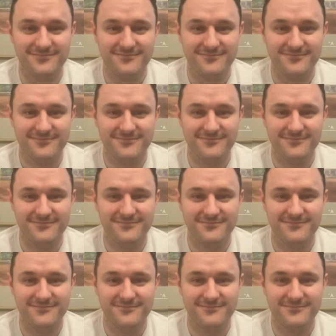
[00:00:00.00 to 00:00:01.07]

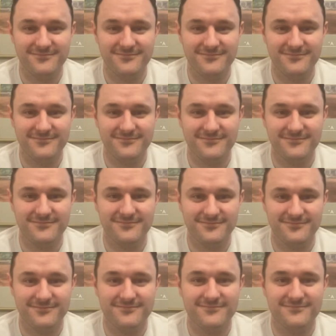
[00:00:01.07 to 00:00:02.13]

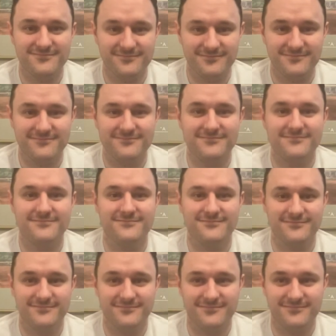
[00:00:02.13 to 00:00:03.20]

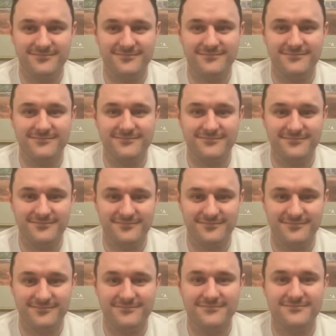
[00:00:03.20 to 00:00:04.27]

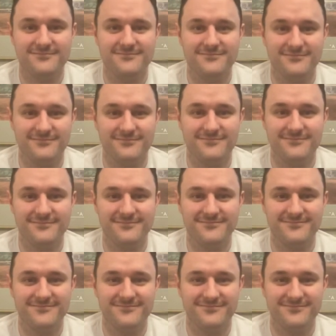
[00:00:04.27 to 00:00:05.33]

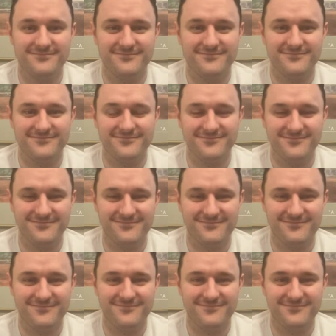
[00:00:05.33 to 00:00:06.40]

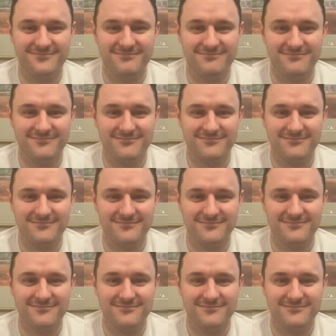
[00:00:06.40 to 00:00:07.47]

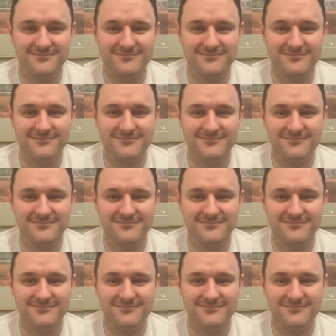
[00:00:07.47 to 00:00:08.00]
(silent)